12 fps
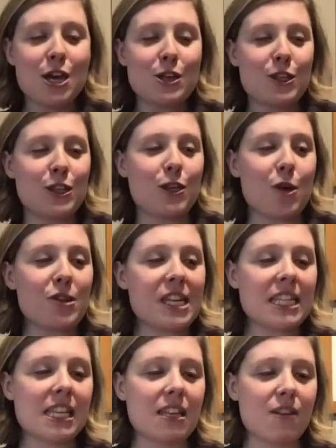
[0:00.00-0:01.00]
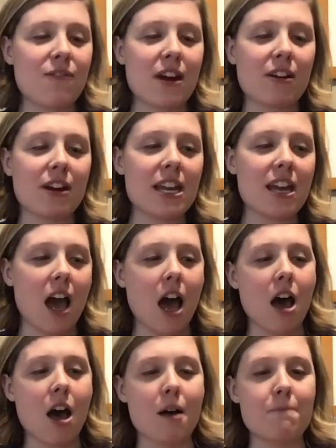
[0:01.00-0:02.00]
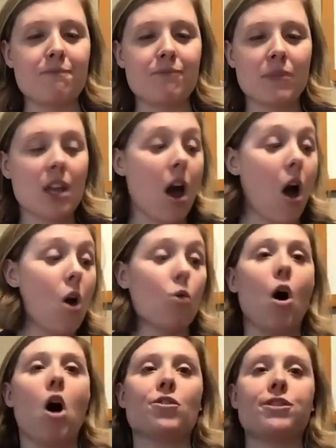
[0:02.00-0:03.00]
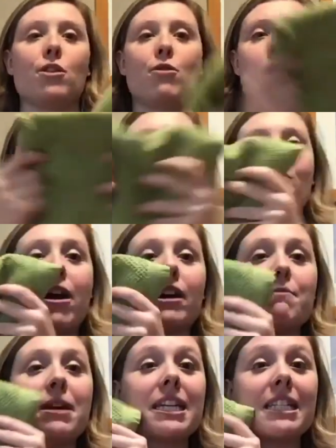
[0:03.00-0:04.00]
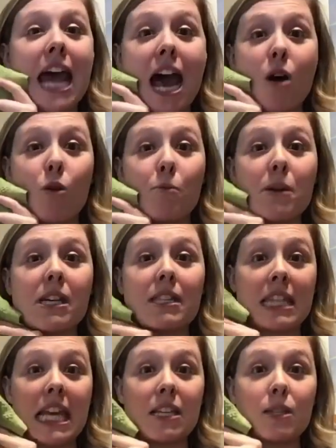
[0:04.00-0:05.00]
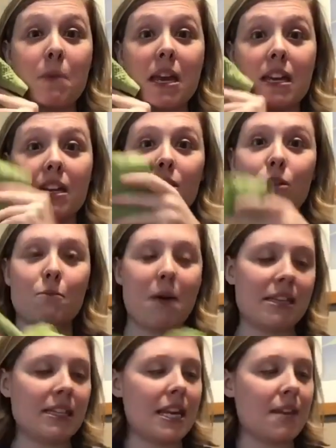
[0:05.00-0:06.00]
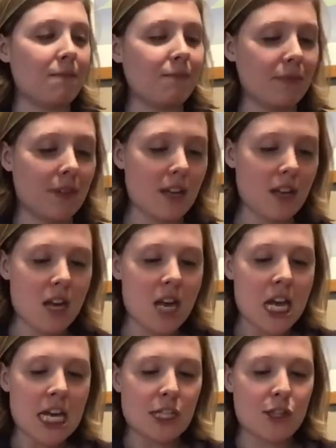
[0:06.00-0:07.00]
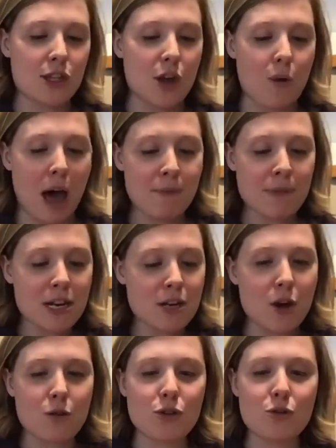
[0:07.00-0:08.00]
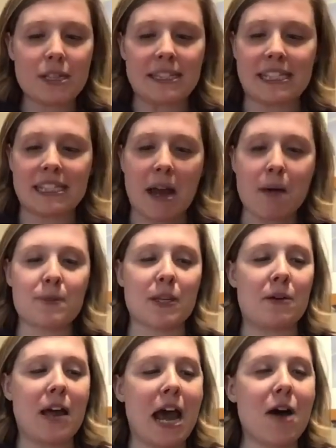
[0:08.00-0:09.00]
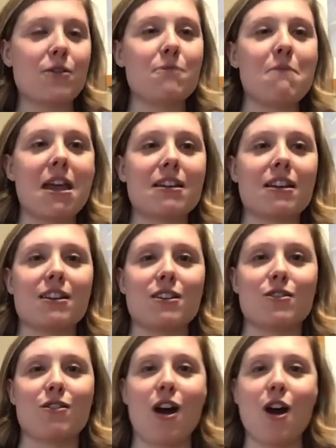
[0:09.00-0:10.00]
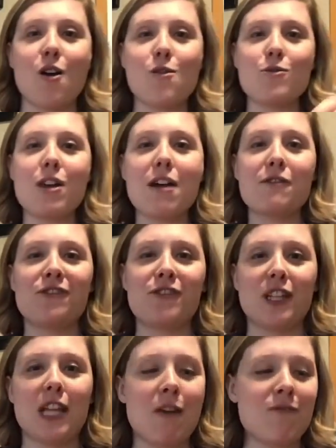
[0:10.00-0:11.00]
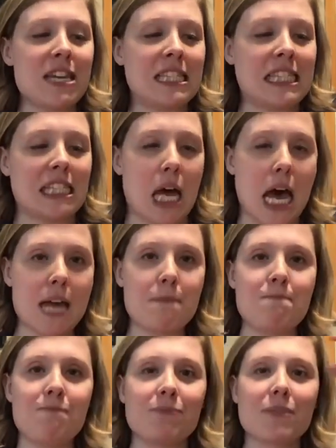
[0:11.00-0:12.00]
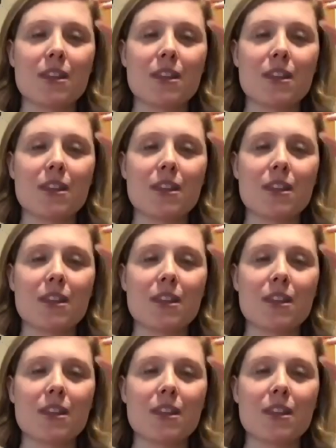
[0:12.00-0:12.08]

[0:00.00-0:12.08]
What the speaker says: So this is a very, also, I recommend a towel because things may get a little messy. So I'm going to go through the steps on how to make your own fluffy slime.